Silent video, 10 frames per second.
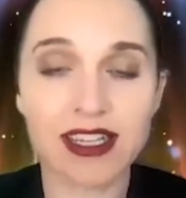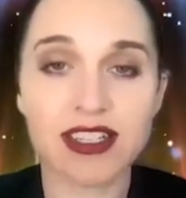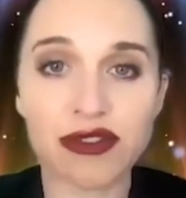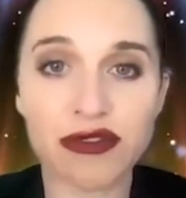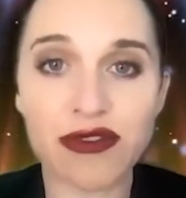
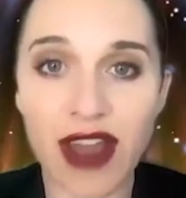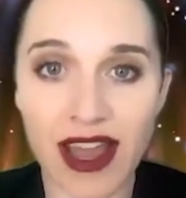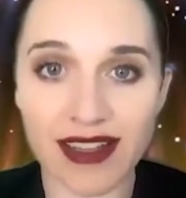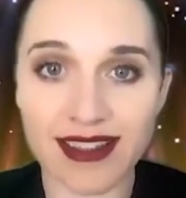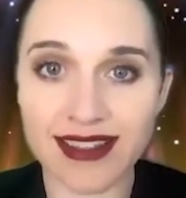to
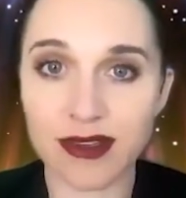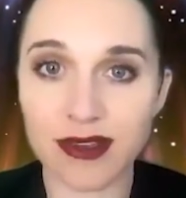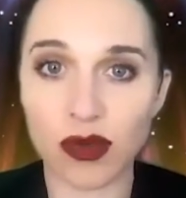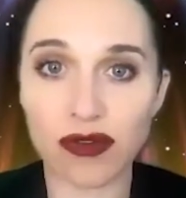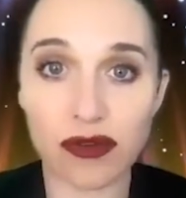face
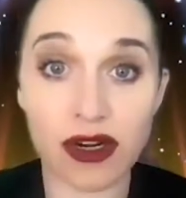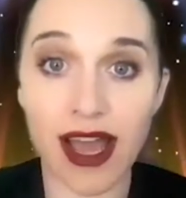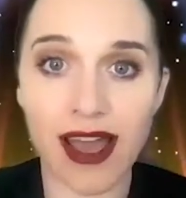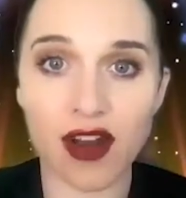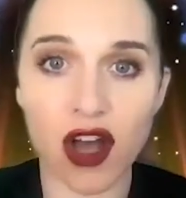Wilford
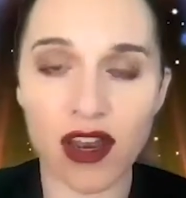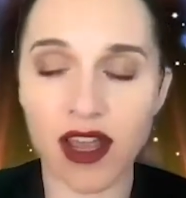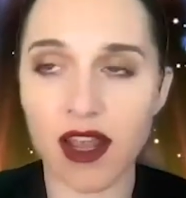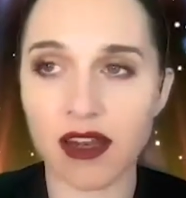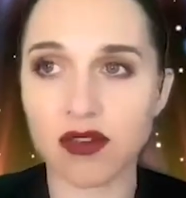head on
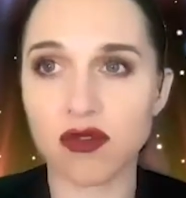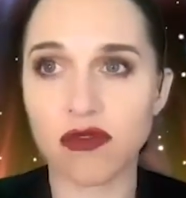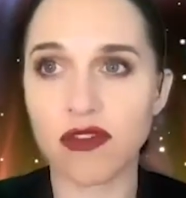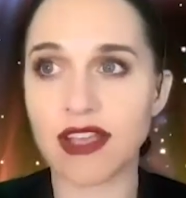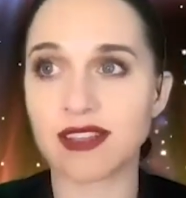and
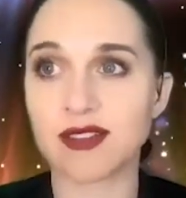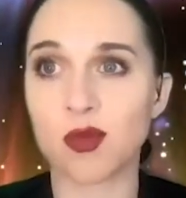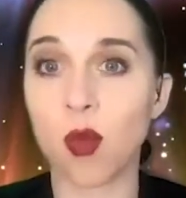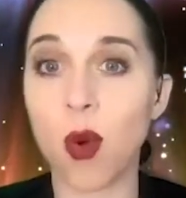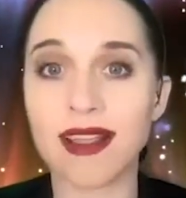face
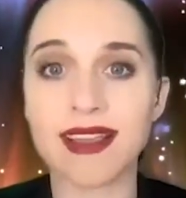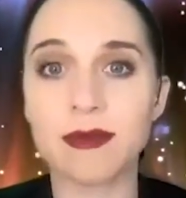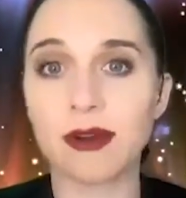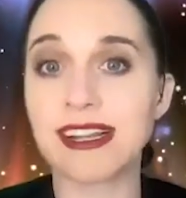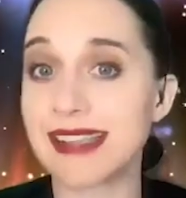what he
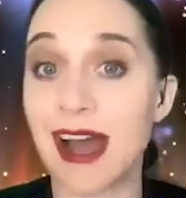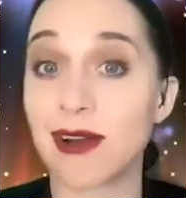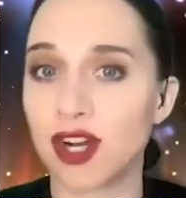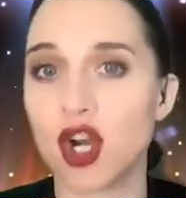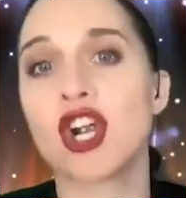brings
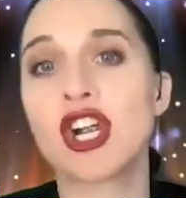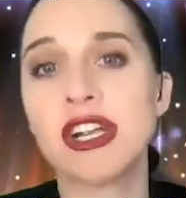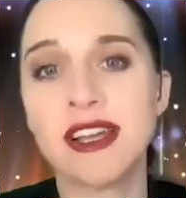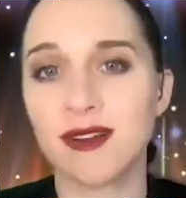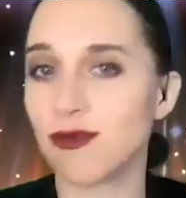out in
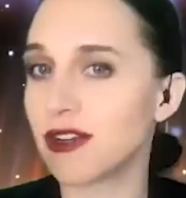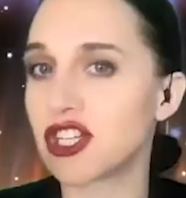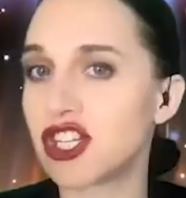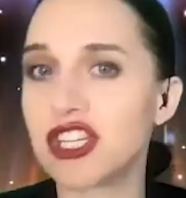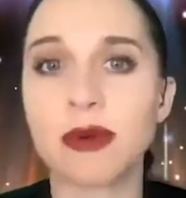her and what
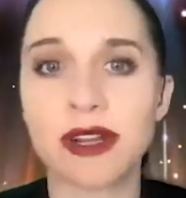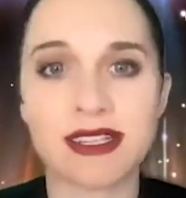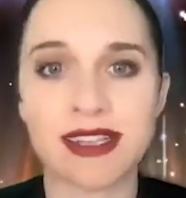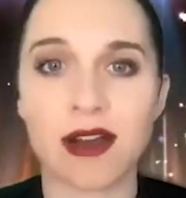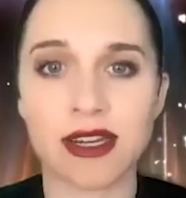she
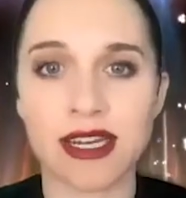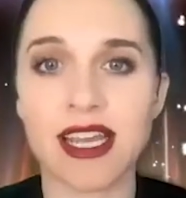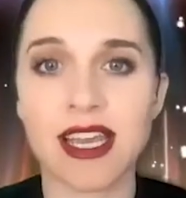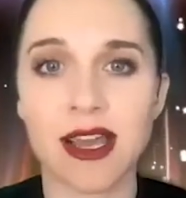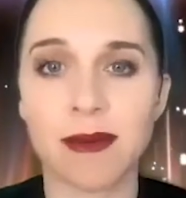brings out in
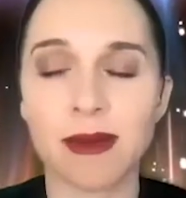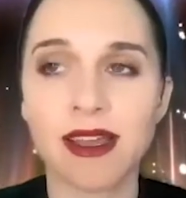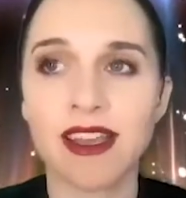him